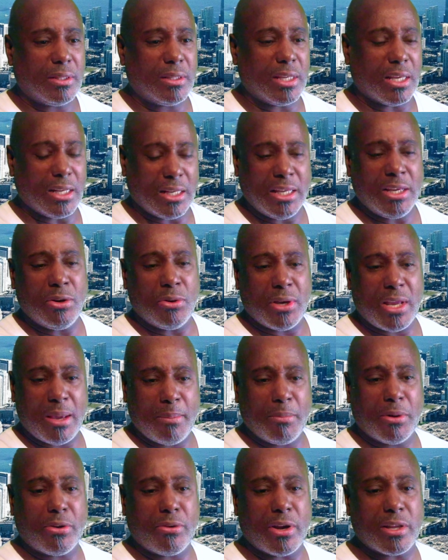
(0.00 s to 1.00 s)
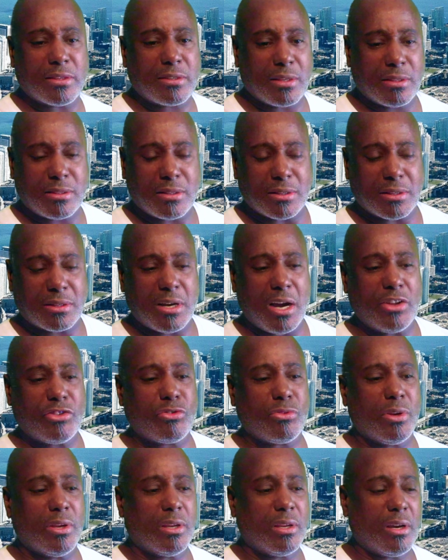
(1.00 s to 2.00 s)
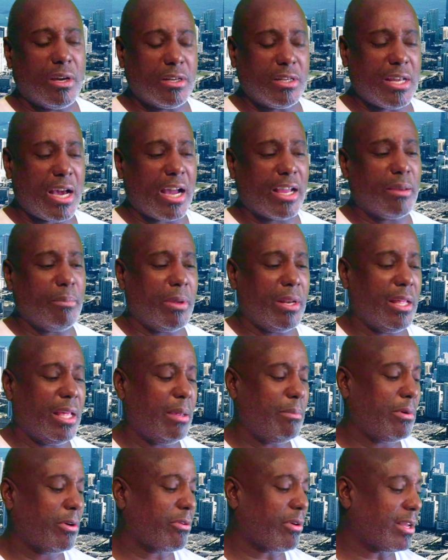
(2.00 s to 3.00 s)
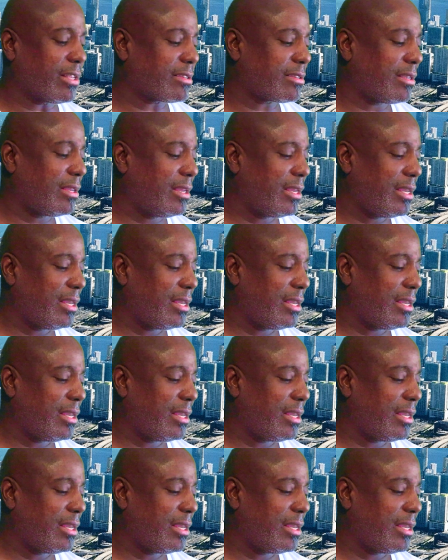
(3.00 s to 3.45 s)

the illegal immigrants into the country, undocumented immigrants.